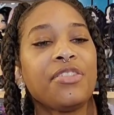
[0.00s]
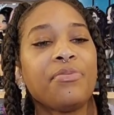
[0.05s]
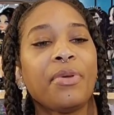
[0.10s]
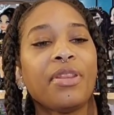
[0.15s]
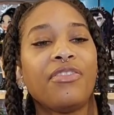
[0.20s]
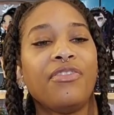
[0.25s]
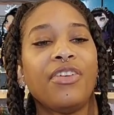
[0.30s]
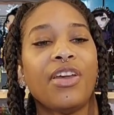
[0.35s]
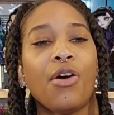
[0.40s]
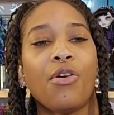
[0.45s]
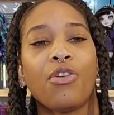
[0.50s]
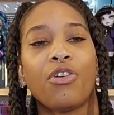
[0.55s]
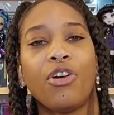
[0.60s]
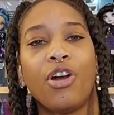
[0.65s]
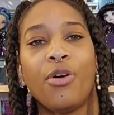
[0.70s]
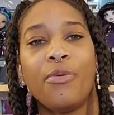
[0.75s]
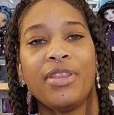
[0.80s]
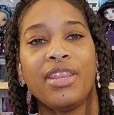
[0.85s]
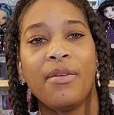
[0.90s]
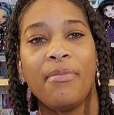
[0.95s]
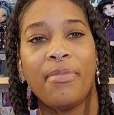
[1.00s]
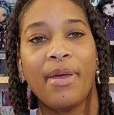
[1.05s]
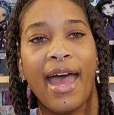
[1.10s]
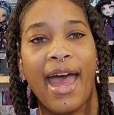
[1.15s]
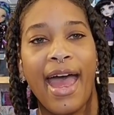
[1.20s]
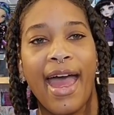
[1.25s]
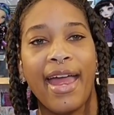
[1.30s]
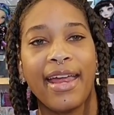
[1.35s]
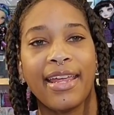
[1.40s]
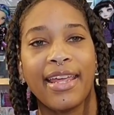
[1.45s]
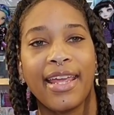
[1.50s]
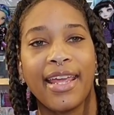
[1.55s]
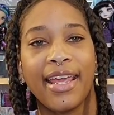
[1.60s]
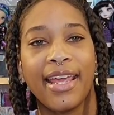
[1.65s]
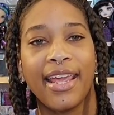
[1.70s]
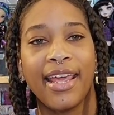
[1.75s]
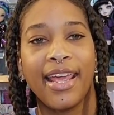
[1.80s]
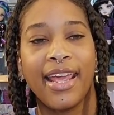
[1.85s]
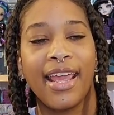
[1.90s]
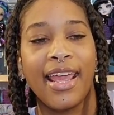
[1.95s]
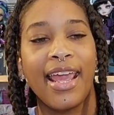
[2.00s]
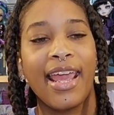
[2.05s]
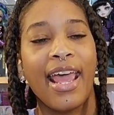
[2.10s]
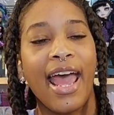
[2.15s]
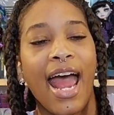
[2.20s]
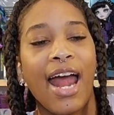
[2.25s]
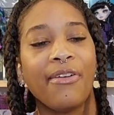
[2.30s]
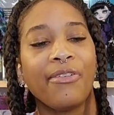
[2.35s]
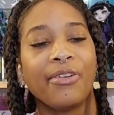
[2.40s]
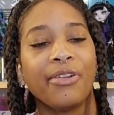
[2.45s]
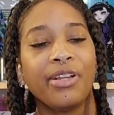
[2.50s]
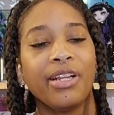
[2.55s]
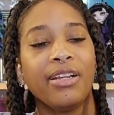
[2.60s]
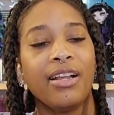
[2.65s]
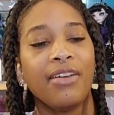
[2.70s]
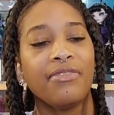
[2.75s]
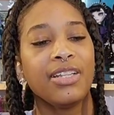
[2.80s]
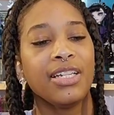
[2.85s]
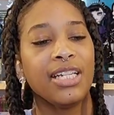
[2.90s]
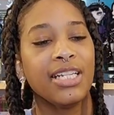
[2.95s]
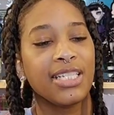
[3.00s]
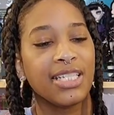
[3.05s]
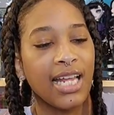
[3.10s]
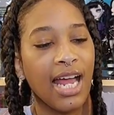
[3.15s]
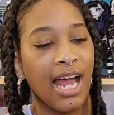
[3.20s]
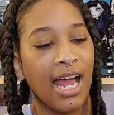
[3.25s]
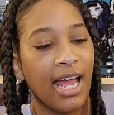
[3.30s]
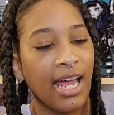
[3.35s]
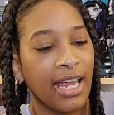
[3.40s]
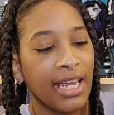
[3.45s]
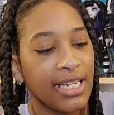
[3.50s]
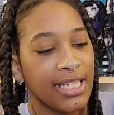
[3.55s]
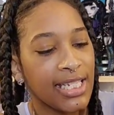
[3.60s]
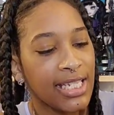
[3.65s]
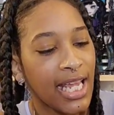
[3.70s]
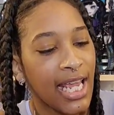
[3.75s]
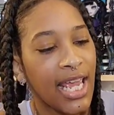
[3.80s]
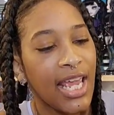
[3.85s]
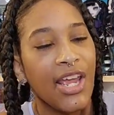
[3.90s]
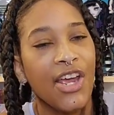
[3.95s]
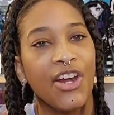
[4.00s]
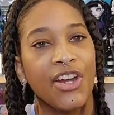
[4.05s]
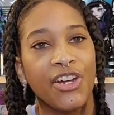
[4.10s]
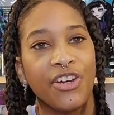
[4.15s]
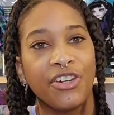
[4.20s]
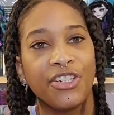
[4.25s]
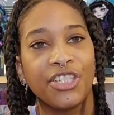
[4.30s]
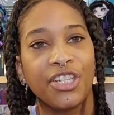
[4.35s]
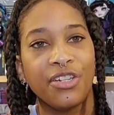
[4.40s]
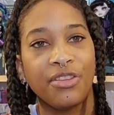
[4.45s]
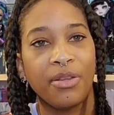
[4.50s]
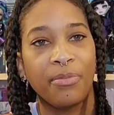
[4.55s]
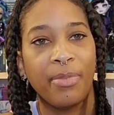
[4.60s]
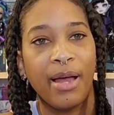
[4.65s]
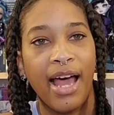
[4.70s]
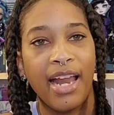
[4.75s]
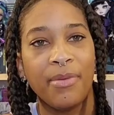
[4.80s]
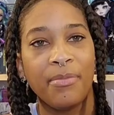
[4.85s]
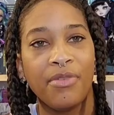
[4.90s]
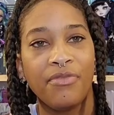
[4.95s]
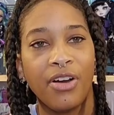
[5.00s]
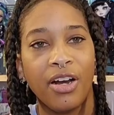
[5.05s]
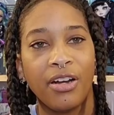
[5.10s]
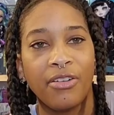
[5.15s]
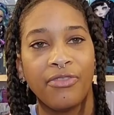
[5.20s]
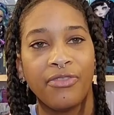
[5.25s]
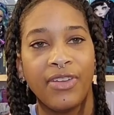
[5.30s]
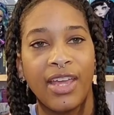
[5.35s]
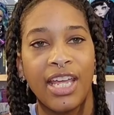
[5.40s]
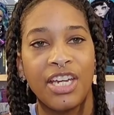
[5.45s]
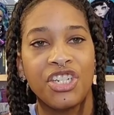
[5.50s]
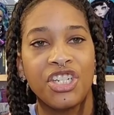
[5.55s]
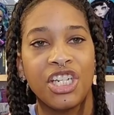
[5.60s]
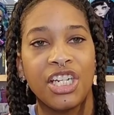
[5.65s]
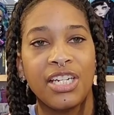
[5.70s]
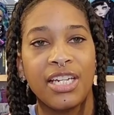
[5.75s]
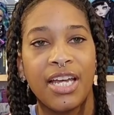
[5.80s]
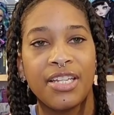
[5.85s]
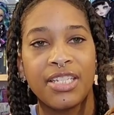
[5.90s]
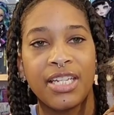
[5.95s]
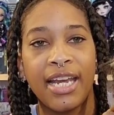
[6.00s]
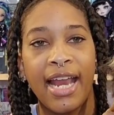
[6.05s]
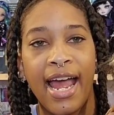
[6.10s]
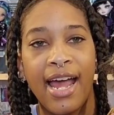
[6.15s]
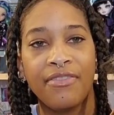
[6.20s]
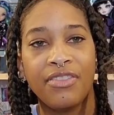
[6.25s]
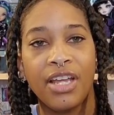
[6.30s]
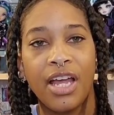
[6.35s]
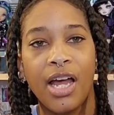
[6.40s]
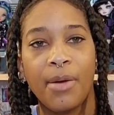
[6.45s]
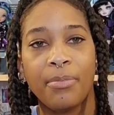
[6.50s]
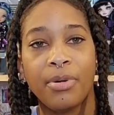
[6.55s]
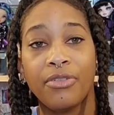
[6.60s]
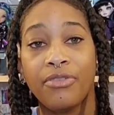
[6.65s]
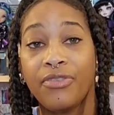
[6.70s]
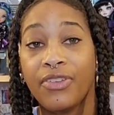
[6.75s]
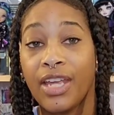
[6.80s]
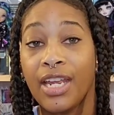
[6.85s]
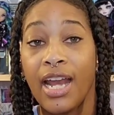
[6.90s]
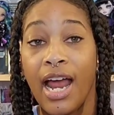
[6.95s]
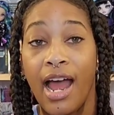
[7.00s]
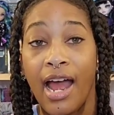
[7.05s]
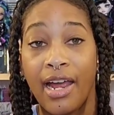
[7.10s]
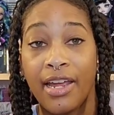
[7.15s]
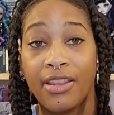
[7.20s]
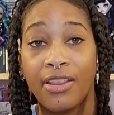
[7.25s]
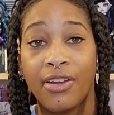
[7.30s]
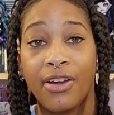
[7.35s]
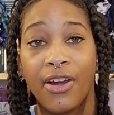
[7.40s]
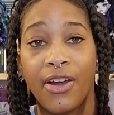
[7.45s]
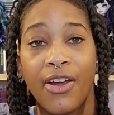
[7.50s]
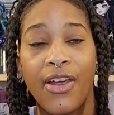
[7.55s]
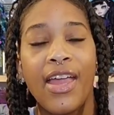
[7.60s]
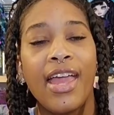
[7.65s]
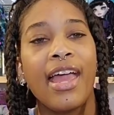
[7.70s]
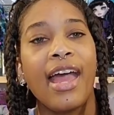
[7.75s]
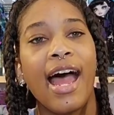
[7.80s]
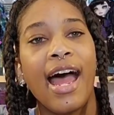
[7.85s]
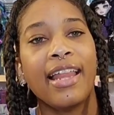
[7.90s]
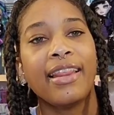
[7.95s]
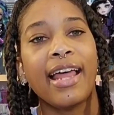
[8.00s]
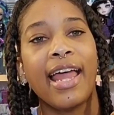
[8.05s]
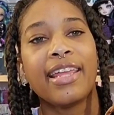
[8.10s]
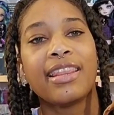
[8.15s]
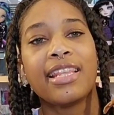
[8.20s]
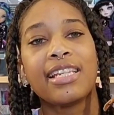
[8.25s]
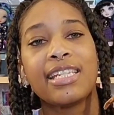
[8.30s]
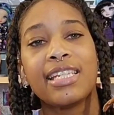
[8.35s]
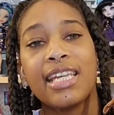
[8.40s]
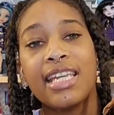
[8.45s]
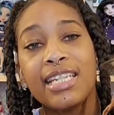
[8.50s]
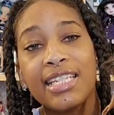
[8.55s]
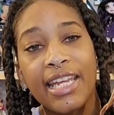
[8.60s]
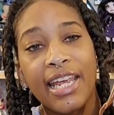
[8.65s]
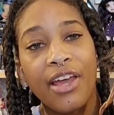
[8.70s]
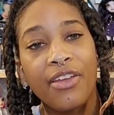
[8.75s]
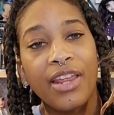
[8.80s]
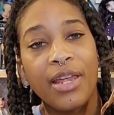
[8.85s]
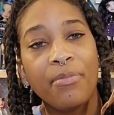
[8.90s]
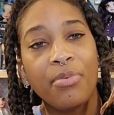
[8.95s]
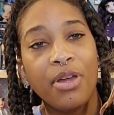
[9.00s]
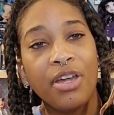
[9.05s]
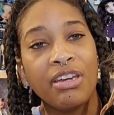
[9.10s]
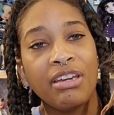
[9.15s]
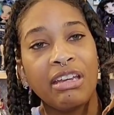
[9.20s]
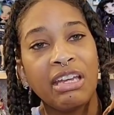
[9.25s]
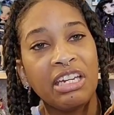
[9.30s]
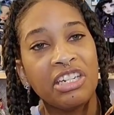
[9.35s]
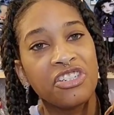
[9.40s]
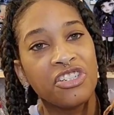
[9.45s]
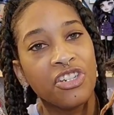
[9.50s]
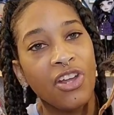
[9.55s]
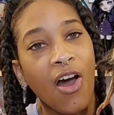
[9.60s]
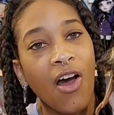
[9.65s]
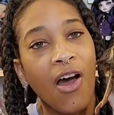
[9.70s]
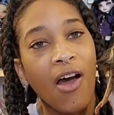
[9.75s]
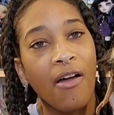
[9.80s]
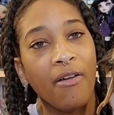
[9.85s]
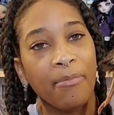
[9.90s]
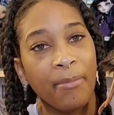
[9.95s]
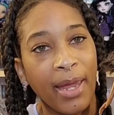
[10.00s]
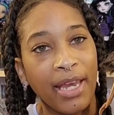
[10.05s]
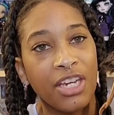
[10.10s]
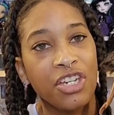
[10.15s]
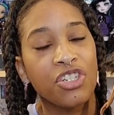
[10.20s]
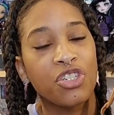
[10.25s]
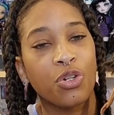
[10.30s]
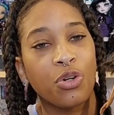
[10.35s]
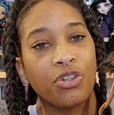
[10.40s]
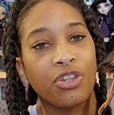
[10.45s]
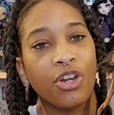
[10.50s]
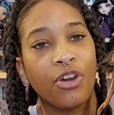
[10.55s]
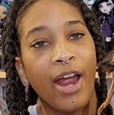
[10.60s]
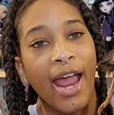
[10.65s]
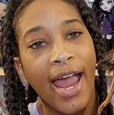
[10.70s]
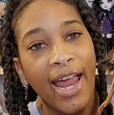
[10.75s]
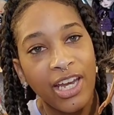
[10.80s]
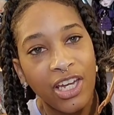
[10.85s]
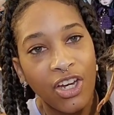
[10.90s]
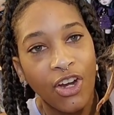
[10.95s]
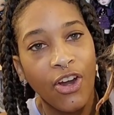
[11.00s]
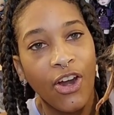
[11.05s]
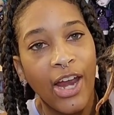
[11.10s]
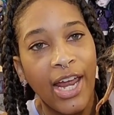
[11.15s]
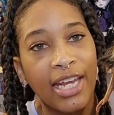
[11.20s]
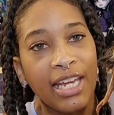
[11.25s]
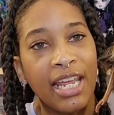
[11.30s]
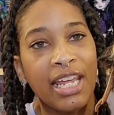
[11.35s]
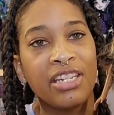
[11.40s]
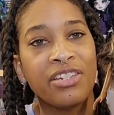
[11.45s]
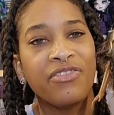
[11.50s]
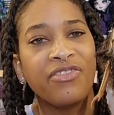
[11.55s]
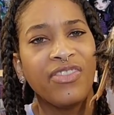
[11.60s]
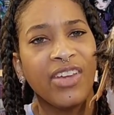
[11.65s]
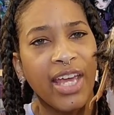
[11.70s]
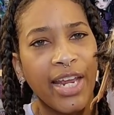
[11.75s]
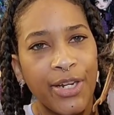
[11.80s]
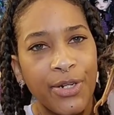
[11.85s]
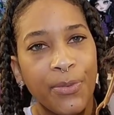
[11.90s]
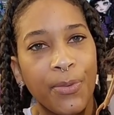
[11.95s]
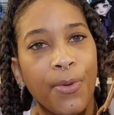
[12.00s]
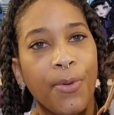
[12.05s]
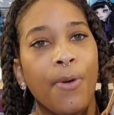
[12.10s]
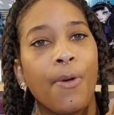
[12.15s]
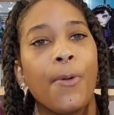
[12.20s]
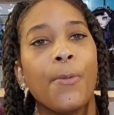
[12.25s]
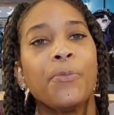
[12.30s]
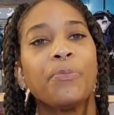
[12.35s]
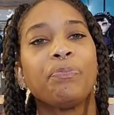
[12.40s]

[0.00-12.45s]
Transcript: with velcro in the back I really love the designs. Here's the bottom of her fin. She doesn't have the upper fin either. I like the detail they put in each dog, making sure they're accurate and individual.